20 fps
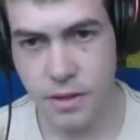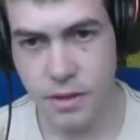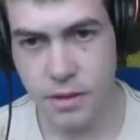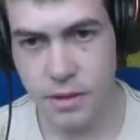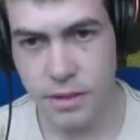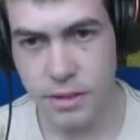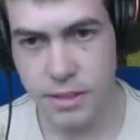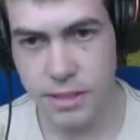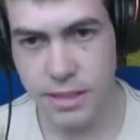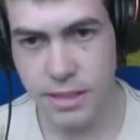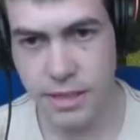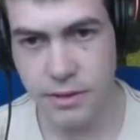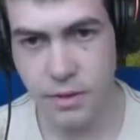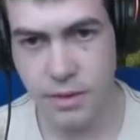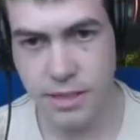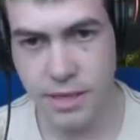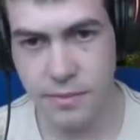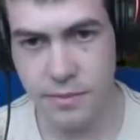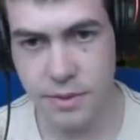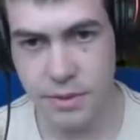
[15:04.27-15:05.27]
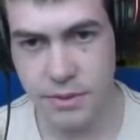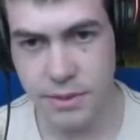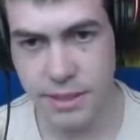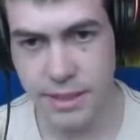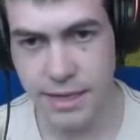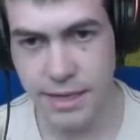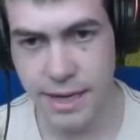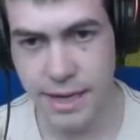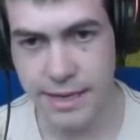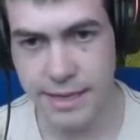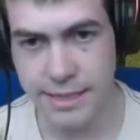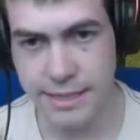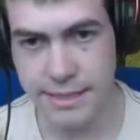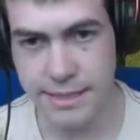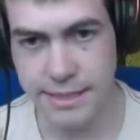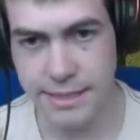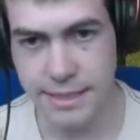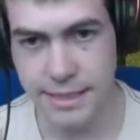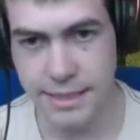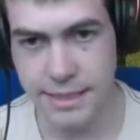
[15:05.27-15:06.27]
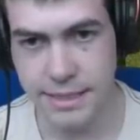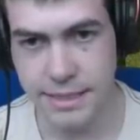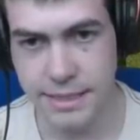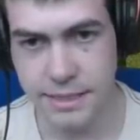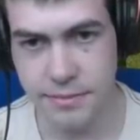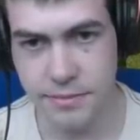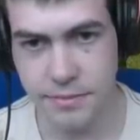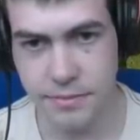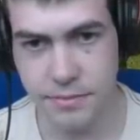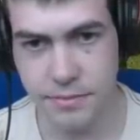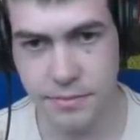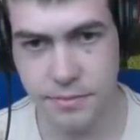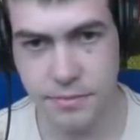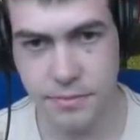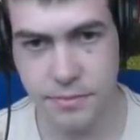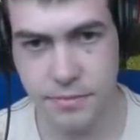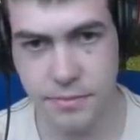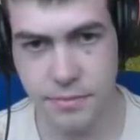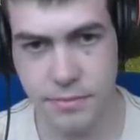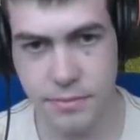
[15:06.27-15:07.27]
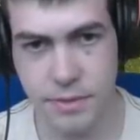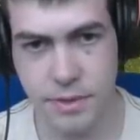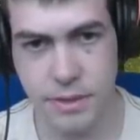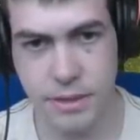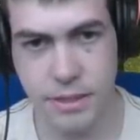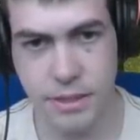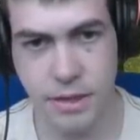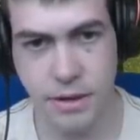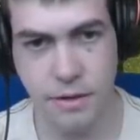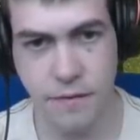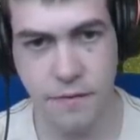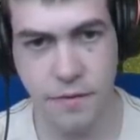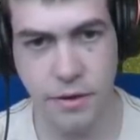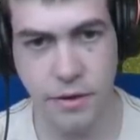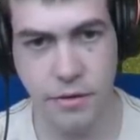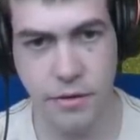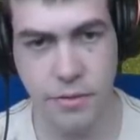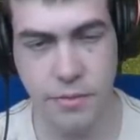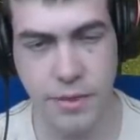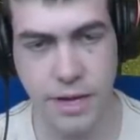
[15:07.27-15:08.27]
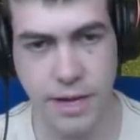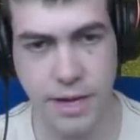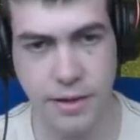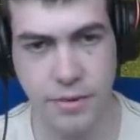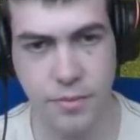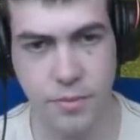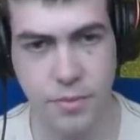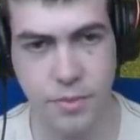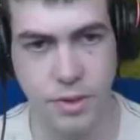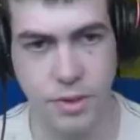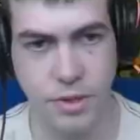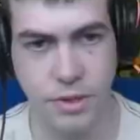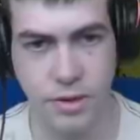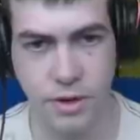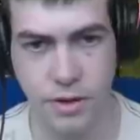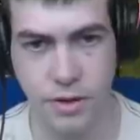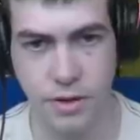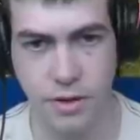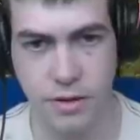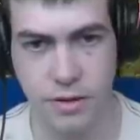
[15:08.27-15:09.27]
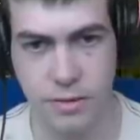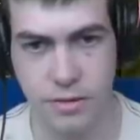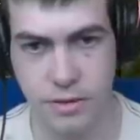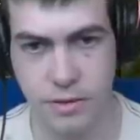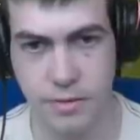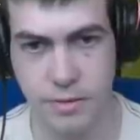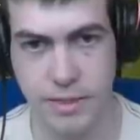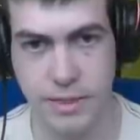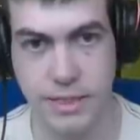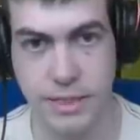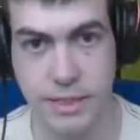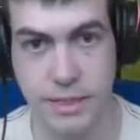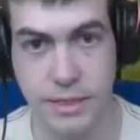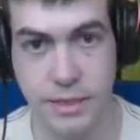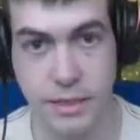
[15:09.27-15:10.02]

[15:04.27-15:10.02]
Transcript: And see what damage we can get against these guys. Slowed a few of them down, but not a lot, to be honest.